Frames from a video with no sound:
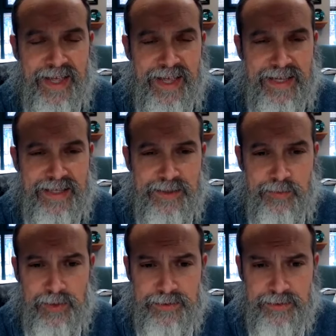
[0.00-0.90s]
and he
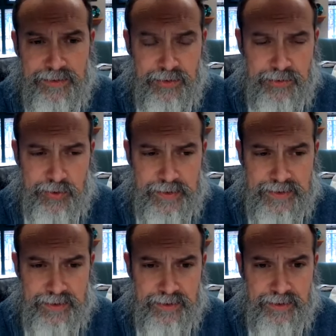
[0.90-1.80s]
wanted the Torah
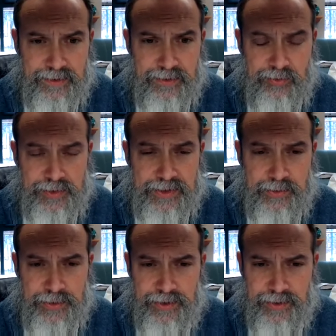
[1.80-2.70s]
translated into Greek
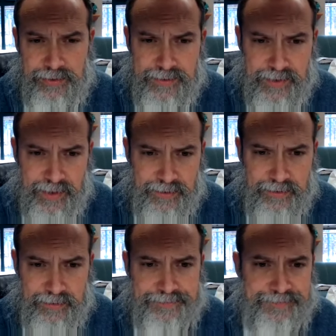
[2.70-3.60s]
so he could understand it